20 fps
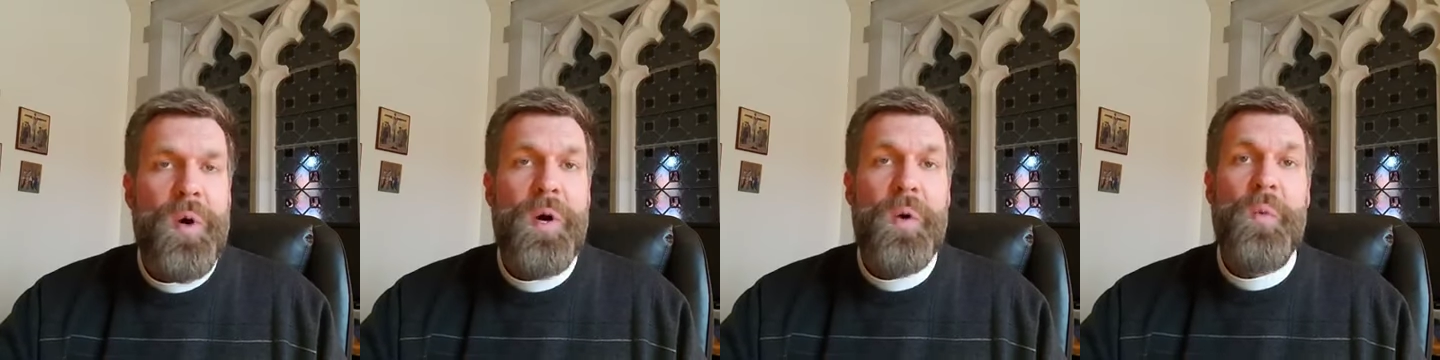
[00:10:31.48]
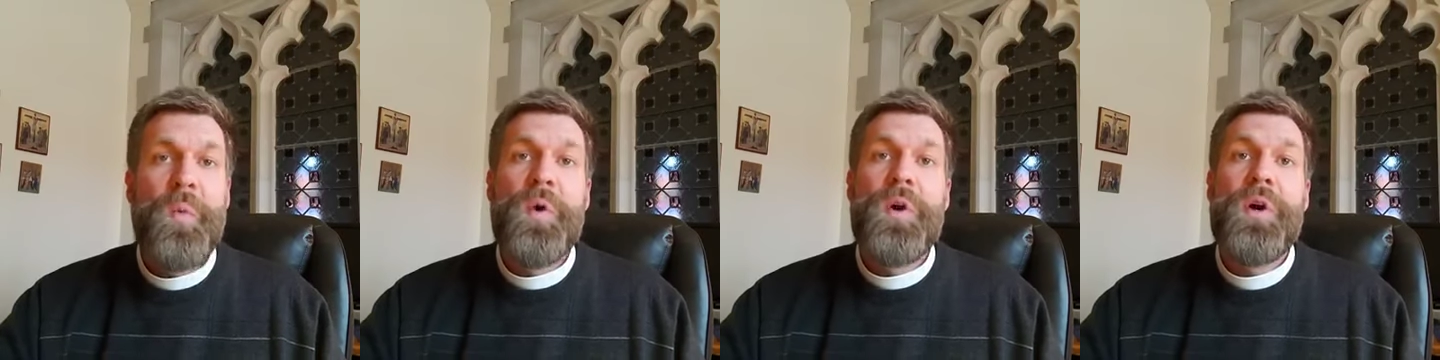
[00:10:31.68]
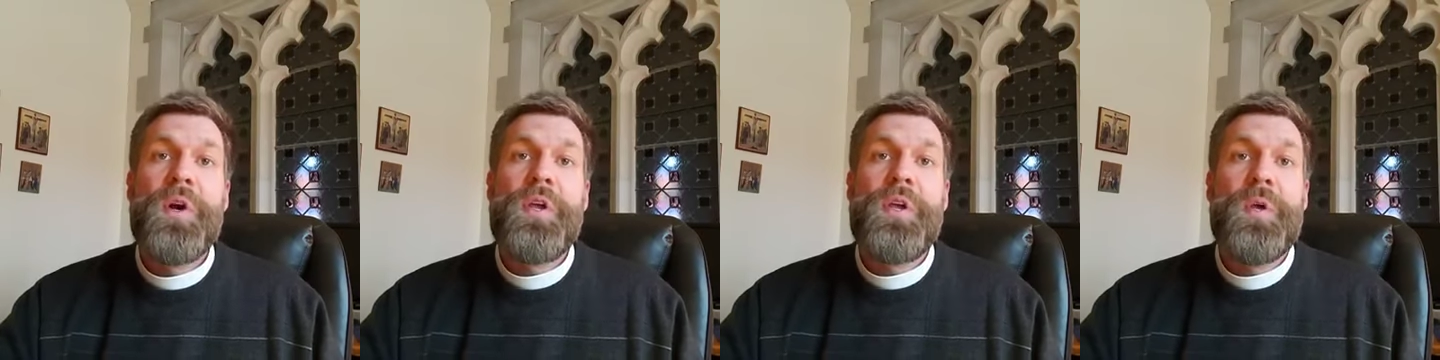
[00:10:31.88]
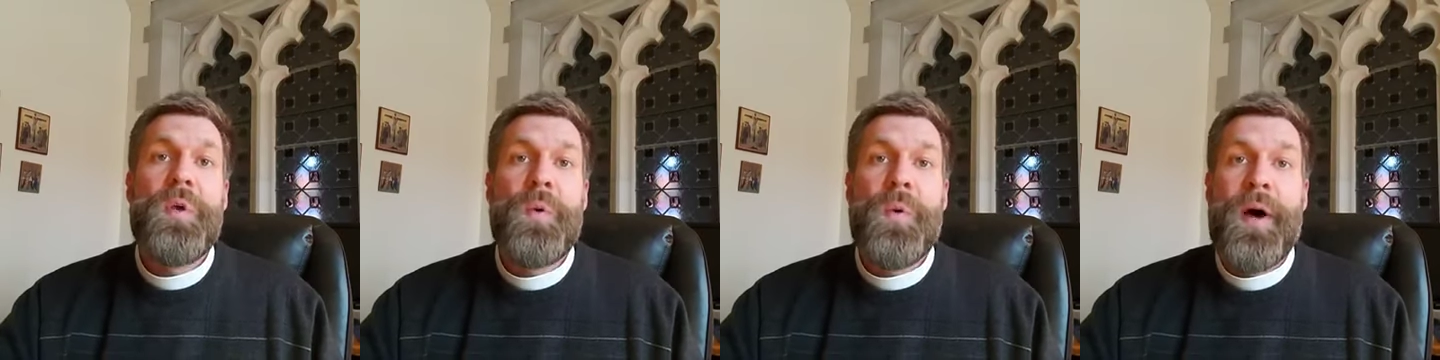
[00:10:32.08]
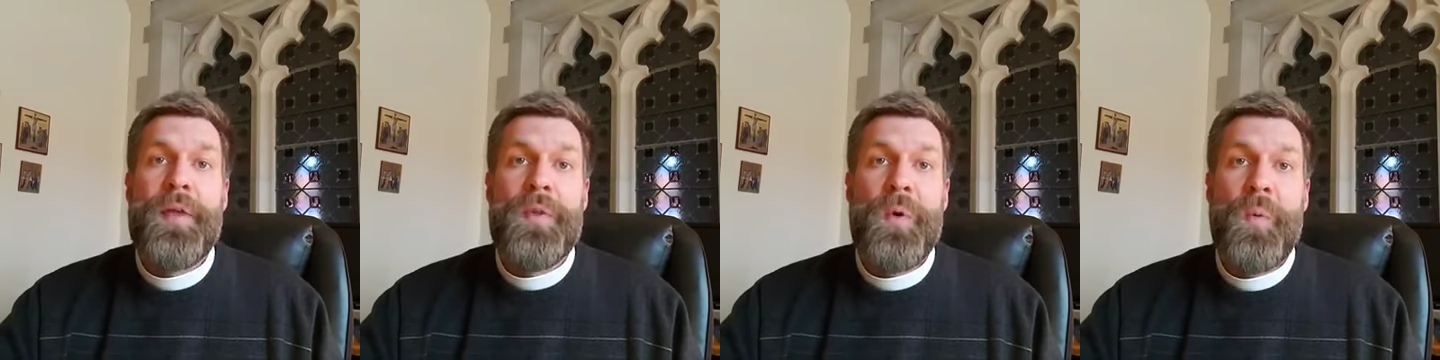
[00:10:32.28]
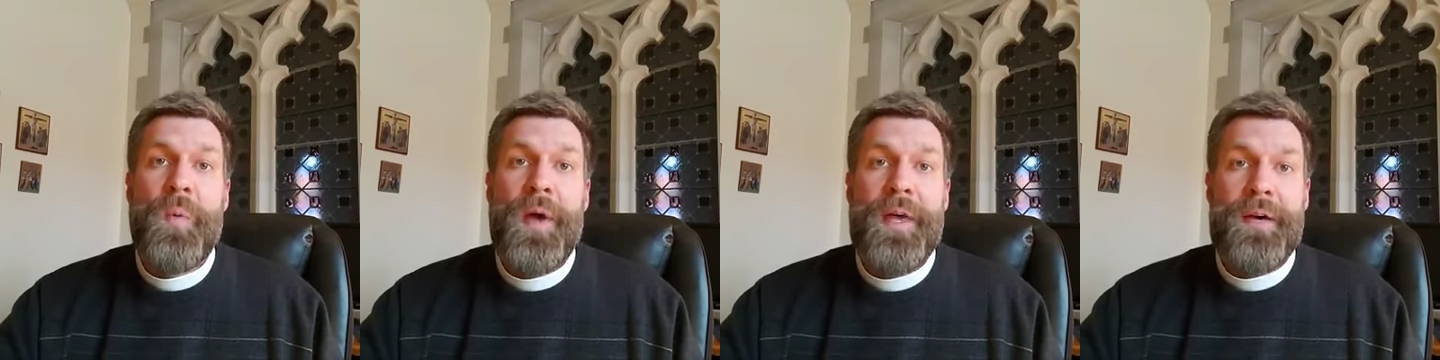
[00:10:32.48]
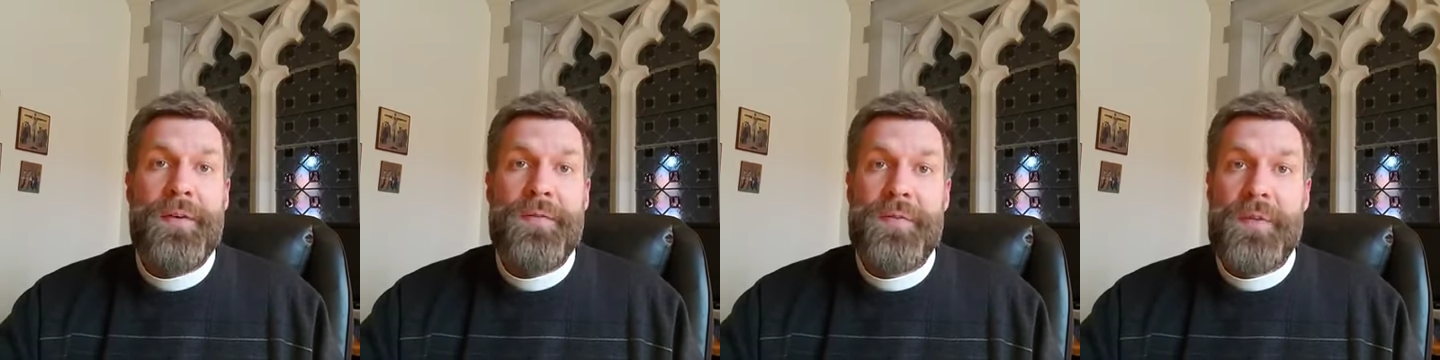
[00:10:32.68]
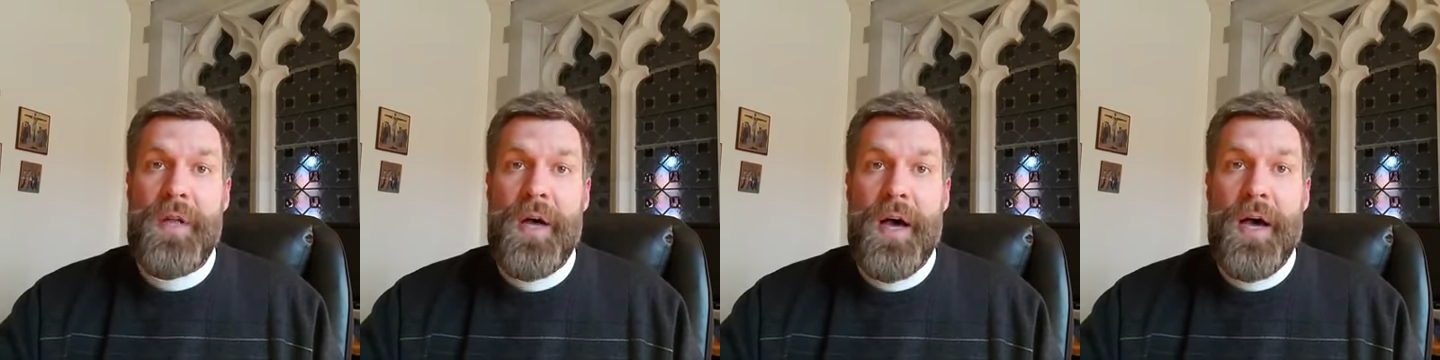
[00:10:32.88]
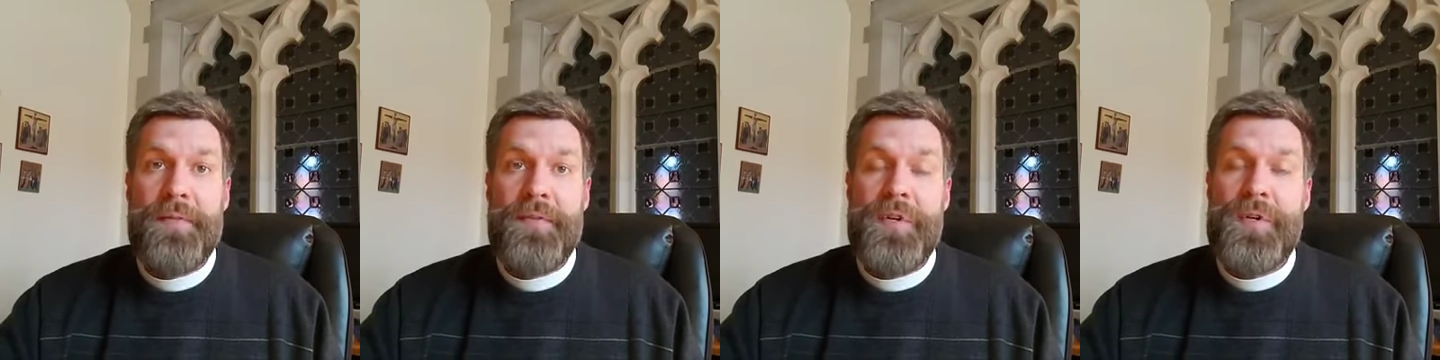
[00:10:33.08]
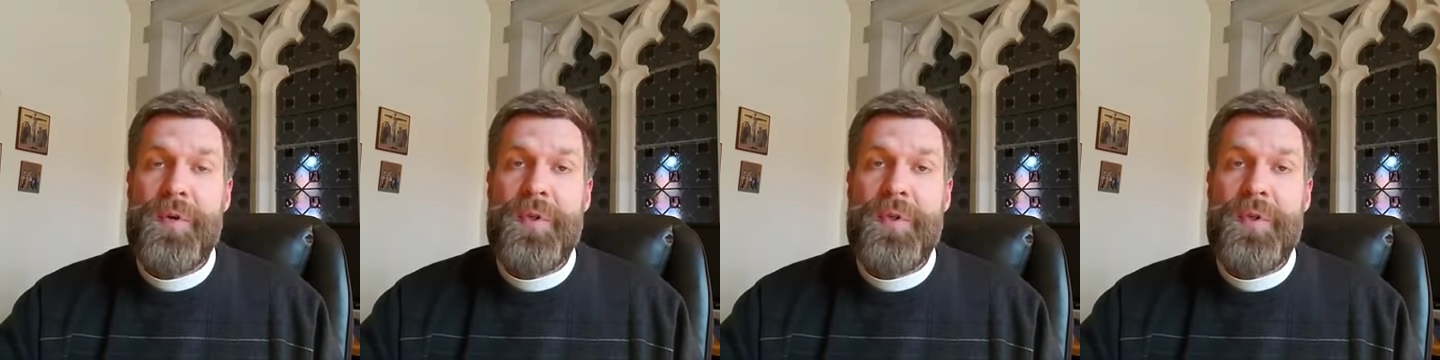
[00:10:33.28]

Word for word: Where were you on the way of love?